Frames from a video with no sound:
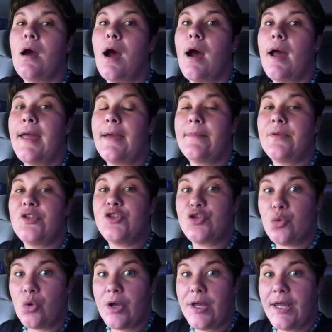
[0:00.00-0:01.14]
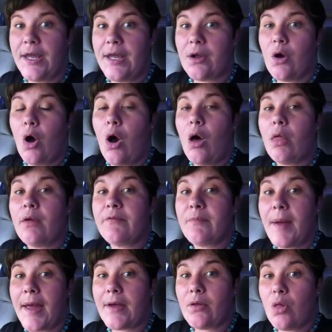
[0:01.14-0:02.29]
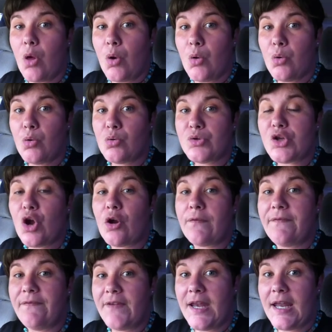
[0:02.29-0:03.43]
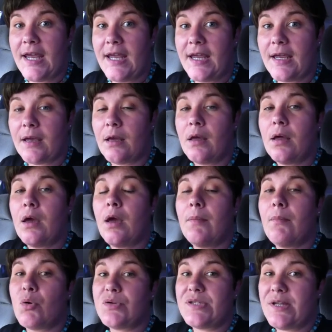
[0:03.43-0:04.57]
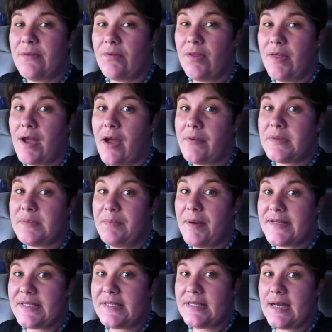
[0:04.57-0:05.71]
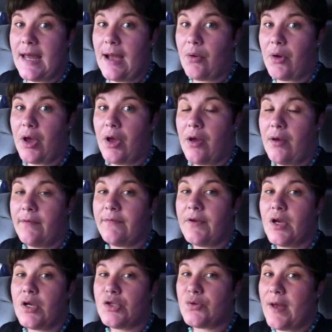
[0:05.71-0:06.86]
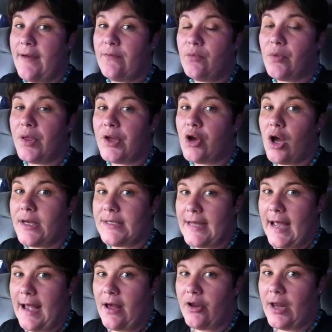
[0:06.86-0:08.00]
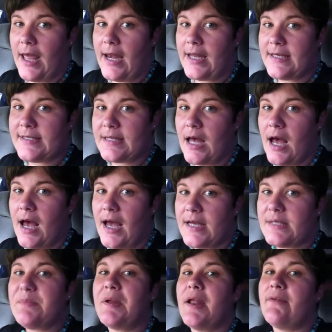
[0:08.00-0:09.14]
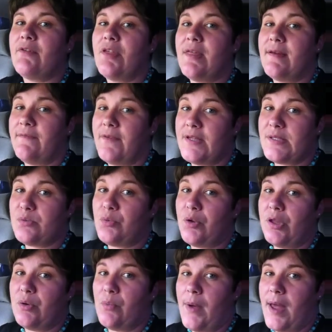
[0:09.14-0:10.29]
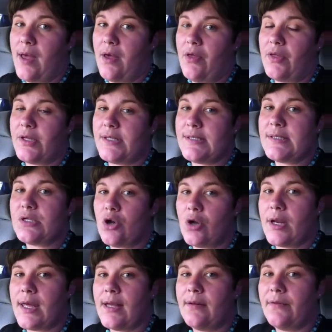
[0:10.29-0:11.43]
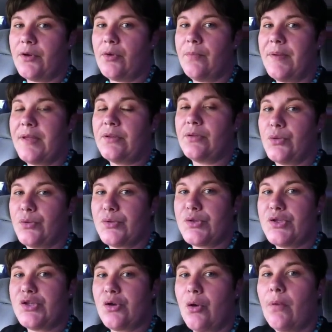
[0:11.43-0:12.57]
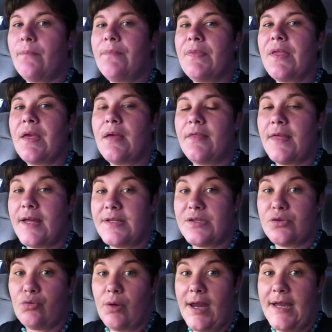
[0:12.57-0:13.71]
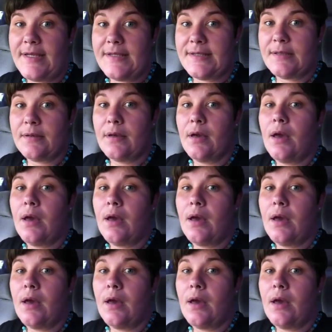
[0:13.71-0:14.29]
am enjoying all of my clothes are fitting. Most everything I was busting out of, so I haven't really gone down any size, but everything fits really well and is starting to get a little bit loose, so that's great.